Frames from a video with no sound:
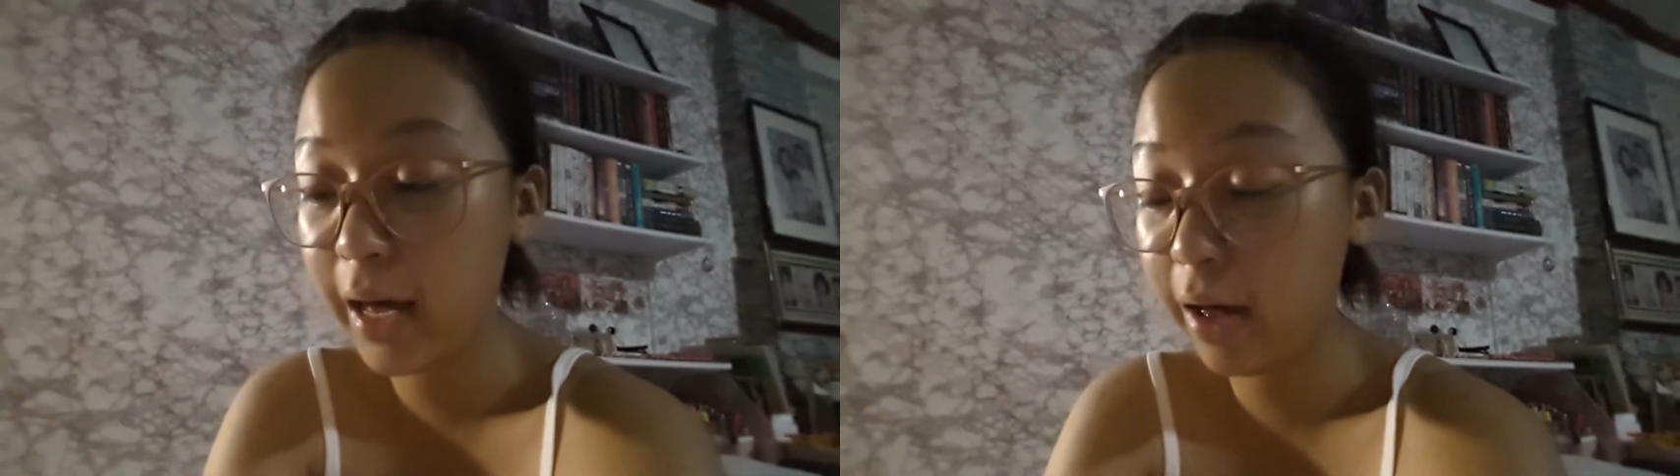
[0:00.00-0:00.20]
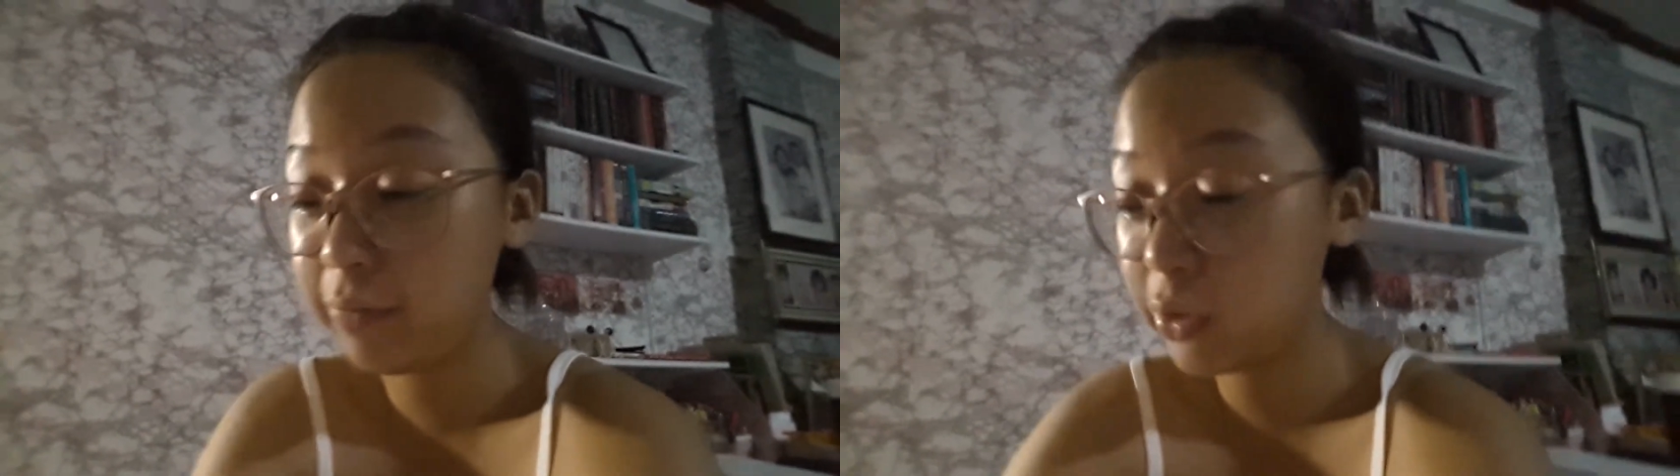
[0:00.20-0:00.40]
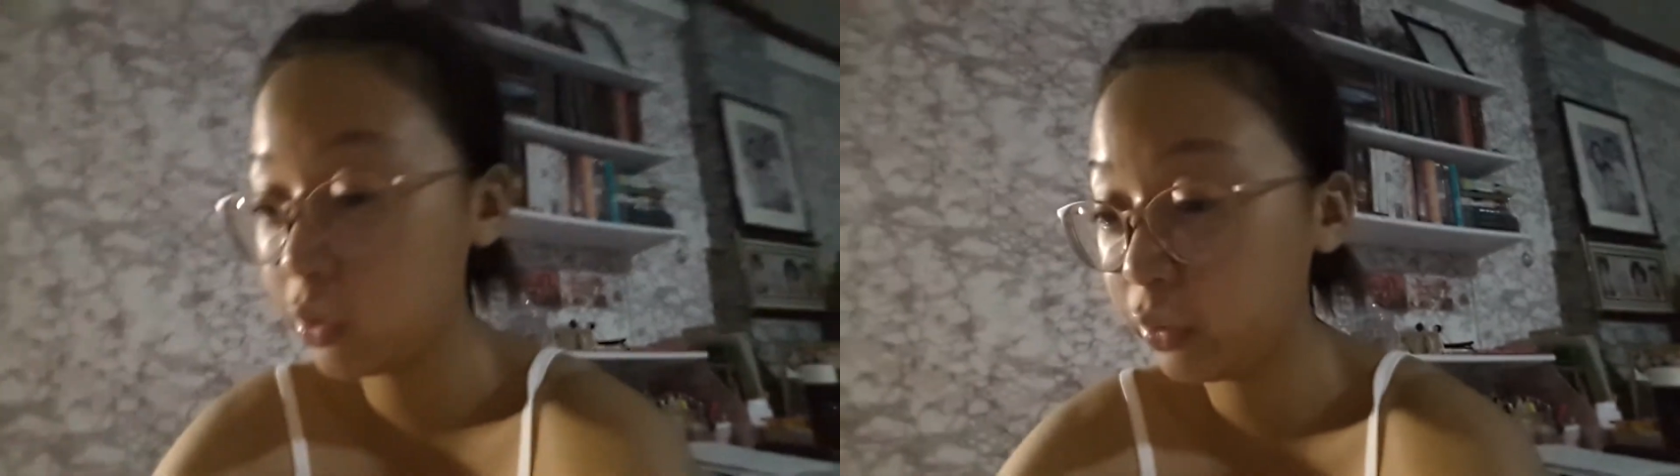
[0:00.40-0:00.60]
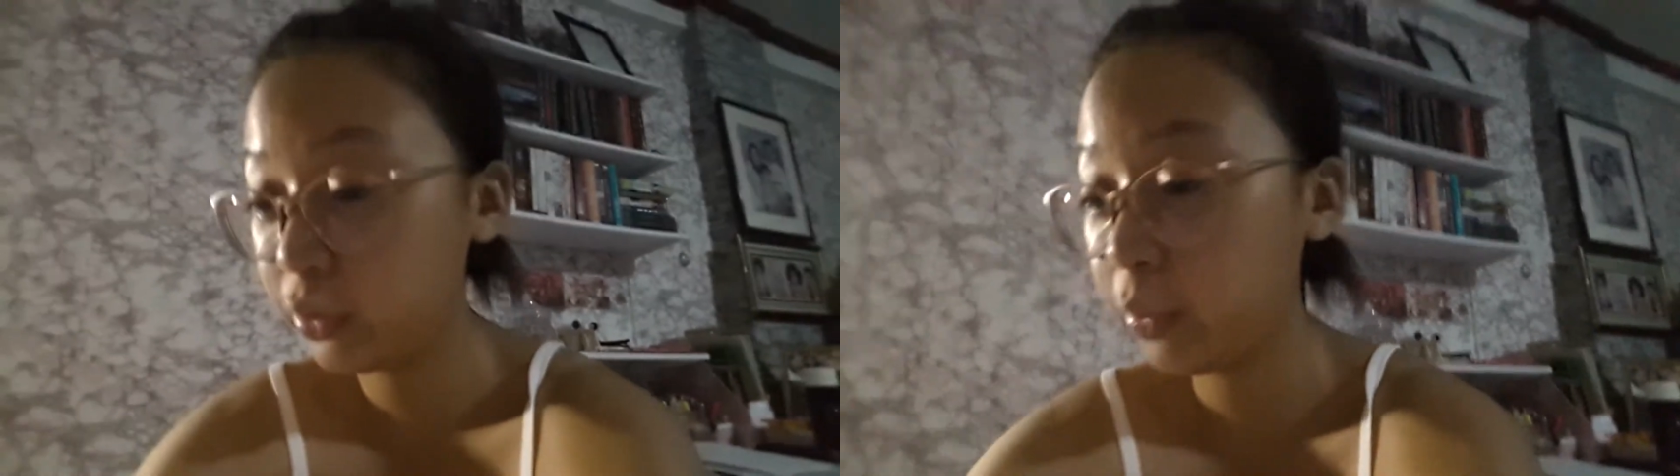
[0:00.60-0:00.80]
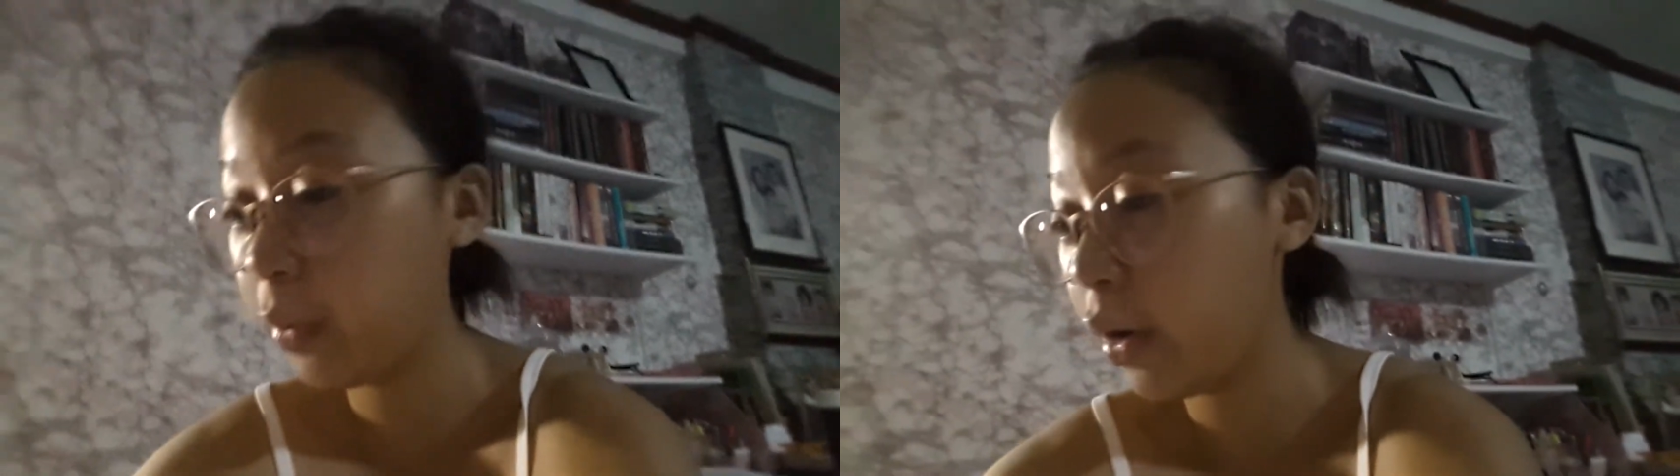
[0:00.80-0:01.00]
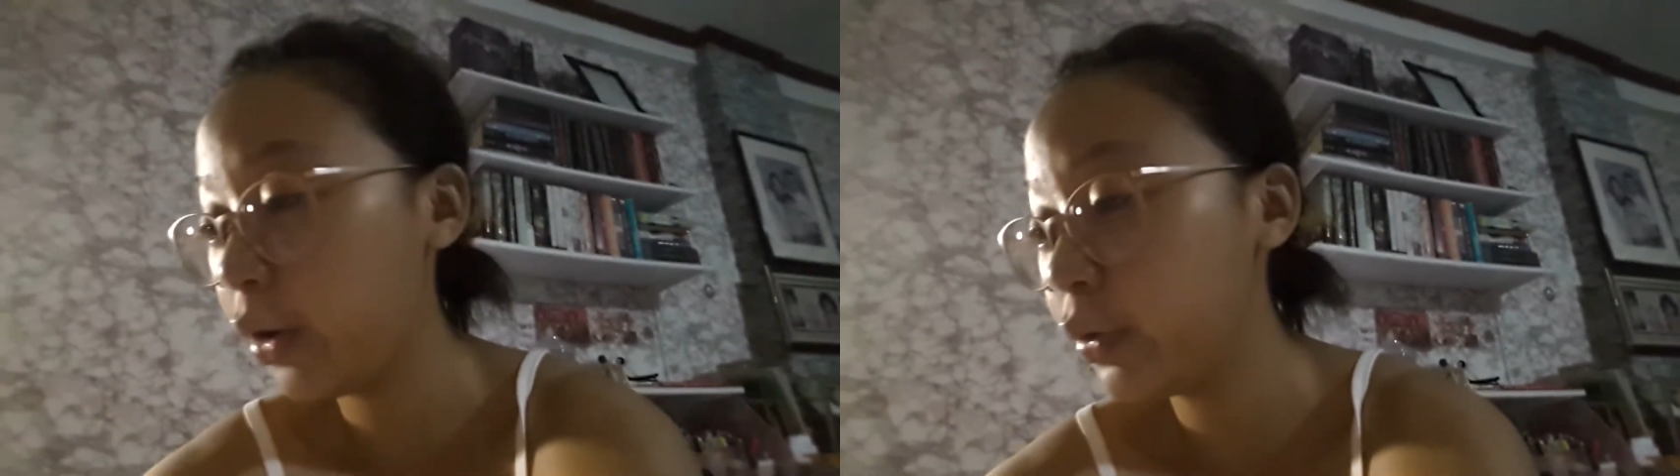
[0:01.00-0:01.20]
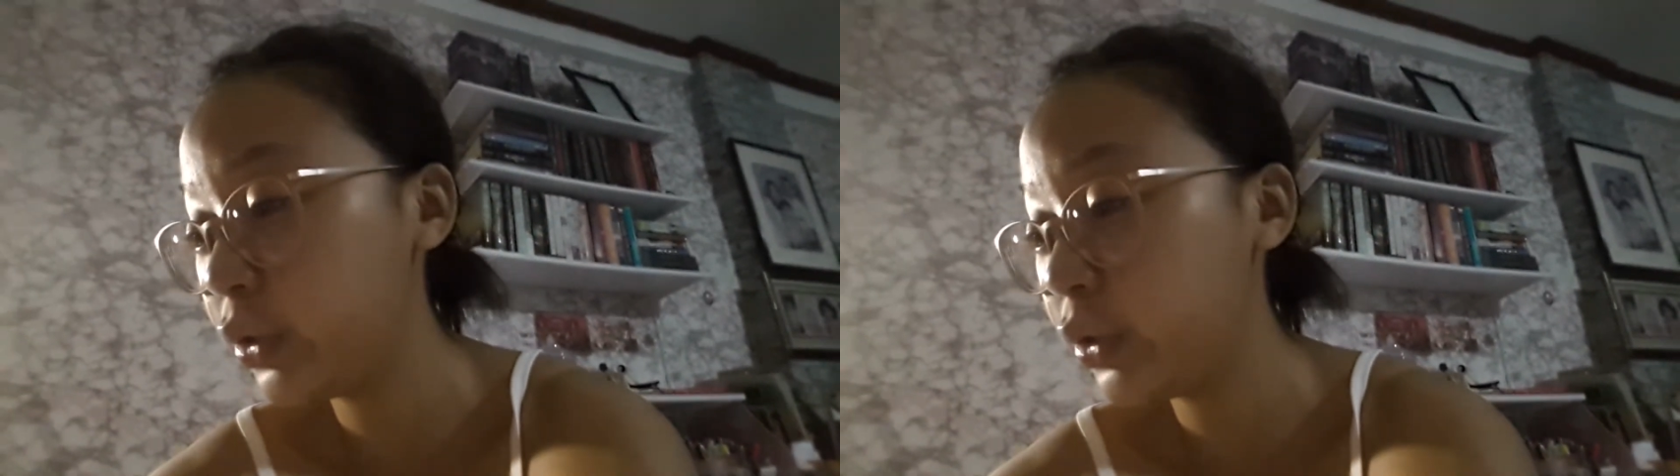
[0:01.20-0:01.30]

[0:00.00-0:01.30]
have school tomorrow,